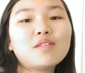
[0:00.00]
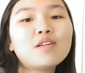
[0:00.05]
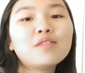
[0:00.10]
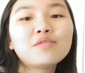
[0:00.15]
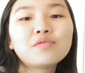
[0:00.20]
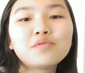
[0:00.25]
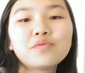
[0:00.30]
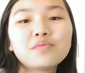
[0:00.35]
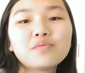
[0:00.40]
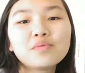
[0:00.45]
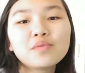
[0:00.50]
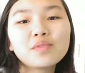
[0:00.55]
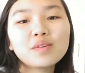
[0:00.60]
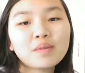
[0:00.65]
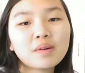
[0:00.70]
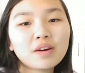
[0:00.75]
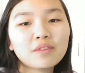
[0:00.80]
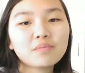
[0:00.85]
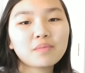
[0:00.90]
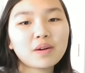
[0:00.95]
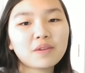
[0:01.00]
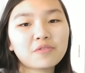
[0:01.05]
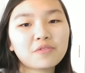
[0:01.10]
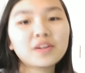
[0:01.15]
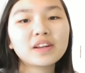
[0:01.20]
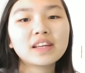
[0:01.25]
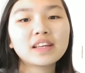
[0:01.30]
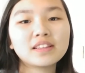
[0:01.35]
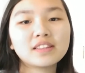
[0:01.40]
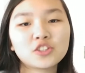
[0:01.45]
of my
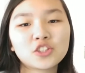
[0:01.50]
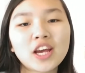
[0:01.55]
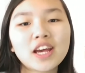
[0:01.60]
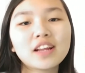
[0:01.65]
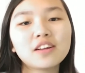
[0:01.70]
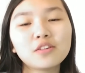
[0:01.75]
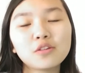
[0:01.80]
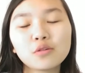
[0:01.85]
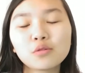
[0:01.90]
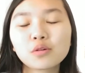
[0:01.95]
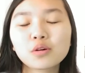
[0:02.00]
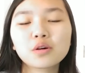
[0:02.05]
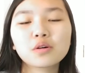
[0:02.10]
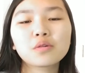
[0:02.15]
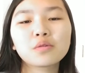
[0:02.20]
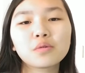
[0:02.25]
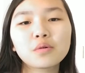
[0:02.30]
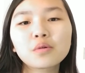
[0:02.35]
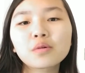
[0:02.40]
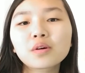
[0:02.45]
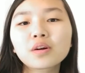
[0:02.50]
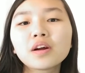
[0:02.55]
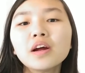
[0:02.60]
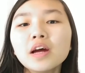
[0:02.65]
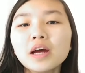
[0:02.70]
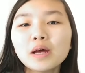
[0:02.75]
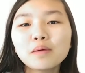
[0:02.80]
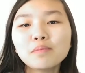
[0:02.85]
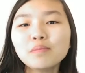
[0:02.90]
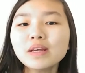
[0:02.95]
freaking channel logo or
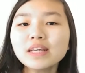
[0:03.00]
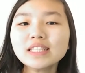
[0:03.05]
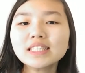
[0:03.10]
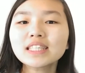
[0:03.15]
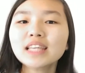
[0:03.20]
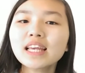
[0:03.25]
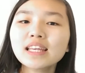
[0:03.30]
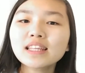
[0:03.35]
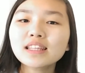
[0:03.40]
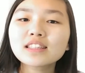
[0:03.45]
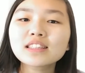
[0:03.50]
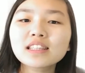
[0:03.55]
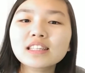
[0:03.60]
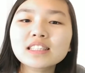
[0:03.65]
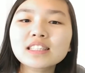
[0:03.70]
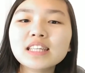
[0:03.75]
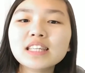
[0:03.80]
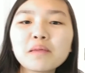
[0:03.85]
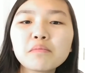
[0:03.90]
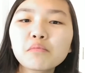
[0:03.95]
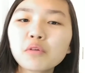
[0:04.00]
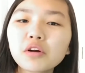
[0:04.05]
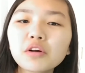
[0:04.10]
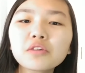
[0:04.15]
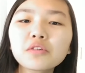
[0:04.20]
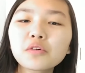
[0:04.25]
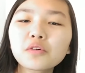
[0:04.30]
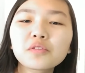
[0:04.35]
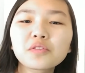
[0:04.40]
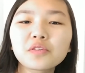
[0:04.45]
me saying the same
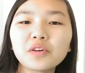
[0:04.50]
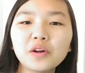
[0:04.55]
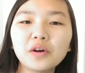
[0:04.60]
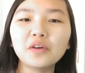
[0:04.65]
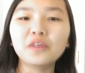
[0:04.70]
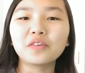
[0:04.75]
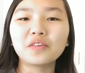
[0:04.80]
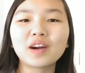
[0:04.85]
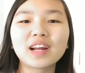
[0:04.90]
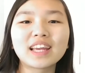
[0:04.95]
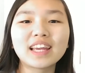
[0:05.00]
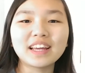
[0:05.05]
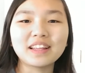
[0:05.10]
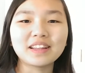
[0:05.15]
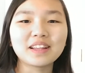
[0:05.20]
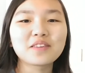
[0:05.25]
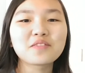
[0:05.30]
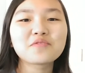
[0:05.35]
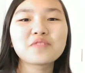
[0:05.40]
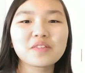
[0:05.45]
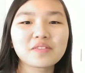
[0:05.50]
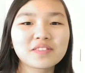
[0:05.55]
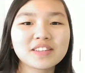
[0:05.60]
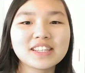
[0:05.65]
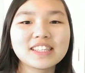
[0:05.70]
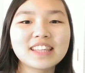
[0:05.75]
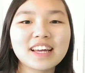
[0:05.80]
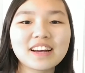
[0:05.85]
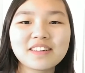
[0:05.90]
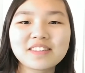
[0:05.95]
word over and over again like
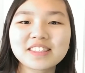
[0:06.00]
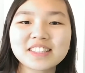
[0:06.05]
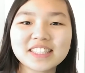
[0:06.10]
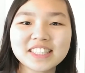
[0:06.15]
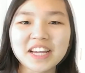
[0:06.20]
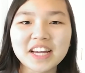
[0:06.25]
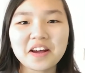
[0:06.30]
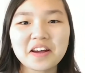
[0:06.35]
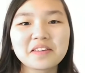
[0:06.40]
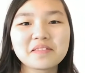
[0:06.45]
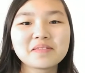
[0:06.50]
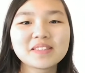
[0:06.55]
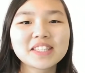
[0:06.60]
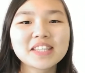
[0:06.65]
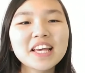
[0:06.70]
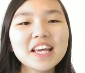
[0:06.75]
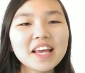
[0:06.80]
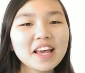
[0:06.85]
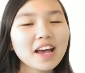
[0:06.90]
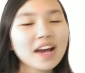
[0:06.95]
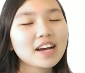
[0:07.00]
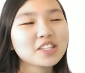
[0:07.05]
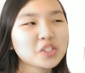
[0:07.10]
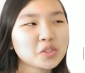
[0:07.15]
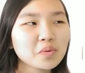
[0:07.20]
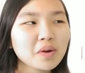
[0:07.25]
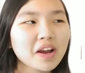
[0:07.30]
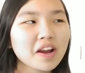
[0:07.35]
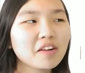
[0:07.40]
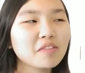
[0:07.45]
15,000 times. I
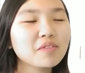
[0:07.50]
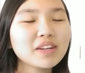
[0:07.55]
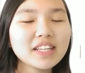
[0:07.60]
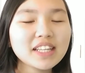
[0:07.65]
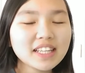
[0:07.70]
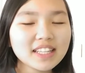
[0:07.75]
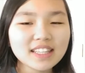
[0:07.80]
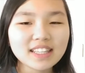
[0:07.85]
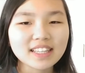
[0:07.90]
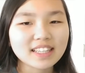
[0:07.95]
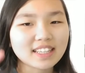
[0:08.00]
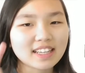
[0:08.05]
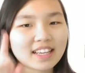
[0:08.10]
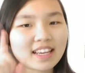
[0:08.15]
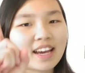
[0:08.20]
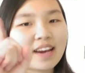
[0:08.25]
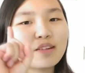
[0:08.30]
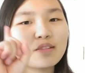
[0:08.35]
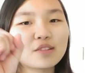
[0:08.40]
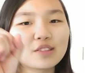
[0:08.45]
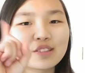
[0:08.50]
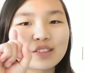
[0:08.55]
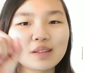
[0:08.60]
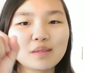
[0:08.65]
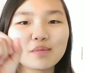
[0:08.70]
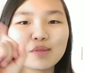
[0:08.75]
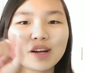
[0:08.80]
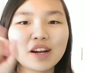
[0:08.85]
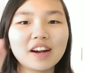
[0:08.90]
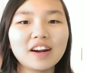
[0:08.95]
swear, we need like a counter
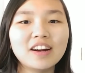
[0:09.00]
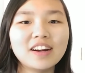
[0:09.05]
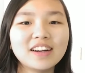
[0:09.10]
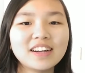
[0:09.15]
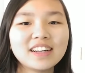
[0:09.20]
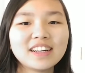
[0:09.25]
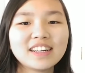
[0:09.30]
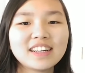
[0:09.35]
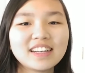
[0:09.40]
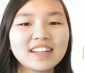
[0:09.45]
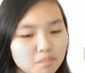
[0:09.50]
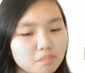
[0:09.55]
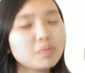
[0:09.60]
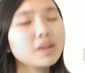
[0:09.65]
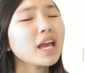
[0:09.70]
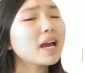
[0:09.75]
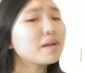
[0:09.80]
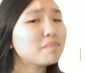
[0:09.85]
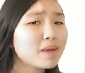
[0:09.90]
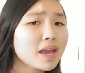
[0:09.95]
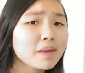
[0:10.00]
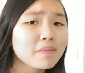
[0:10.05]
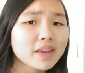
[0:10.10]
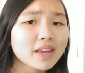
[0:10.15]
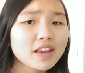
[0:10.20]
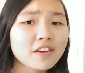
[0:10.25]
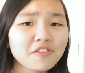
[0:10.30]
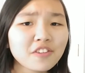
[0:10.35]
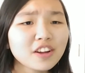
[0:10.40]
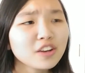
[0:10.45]
somewhere. But yeah,
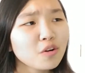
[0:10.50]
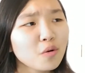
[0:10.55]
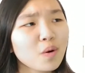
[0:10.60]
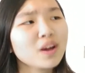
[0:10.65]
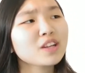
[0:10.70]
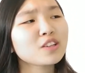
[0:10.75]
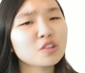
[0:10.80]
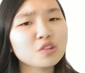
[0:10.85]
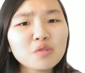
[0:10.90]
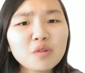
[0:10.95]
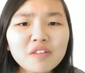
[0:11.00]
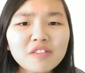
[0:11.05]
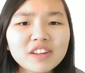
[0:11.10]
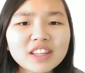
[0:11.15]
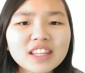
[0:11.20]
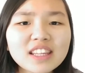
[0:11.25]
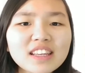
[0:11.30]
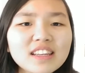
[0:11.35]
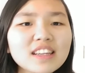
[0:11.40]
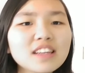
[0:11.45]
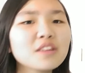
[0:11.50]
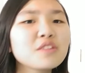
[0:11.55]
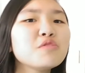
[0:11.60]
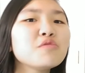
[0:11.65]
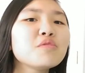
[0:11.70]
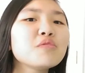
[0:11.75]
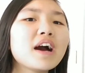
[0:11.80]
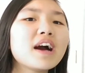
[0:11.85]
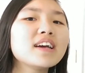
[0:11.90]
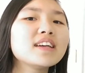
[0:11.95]
maybe if I know how to do everything and
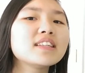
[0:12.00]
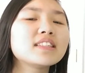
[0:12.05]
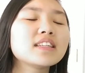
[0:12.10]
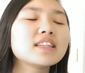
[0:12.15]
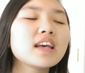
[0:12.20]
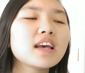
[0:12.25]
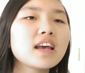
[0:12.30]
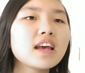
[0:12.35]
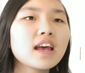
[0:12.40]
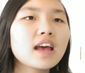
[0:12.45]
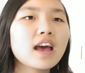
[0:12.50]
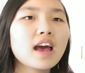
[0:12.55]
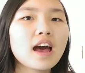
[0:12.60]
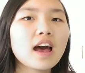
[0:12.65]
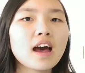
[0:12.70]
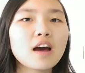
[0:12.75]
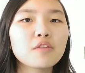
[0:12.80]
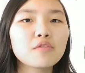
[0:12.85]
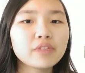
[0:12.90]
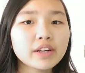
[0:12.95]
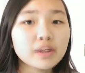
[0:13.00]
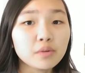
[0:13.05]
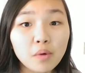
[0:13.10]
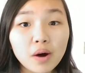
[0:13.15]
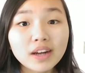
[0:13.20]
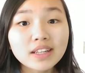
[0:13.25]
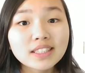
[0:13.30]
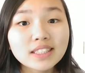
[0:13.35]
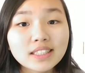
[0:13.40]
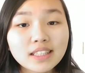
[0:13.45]
you guys really
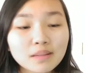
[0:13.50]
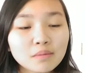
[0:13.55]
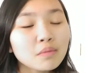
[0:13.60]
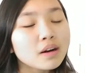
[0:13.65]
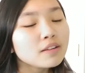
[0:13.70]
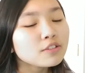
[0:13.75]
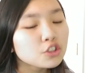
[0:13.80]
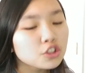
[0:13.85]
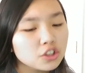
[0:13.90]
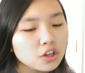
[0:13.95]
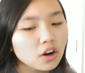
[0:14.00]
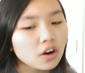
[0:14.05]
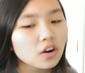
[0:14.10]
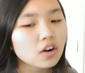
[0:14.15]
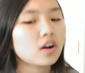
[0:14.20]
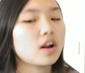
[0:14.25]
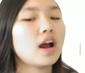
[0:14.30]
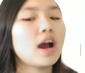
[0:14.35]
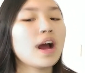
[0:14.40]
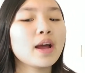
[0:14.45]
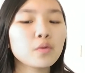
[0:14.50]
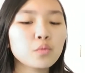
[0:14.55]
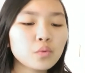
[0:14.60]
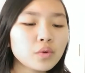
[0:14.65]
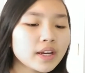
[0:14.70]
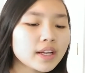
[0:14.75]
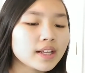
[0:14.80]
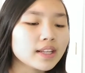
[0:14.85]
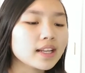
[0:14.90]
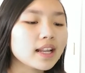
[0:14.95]
want some, sure, I
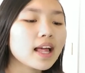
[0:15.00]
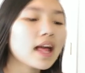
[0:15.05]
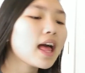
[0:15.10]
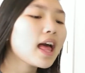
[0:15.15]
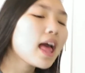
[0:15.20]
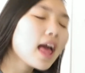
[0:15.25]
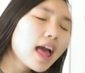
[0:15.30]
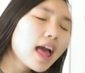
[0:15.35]
will.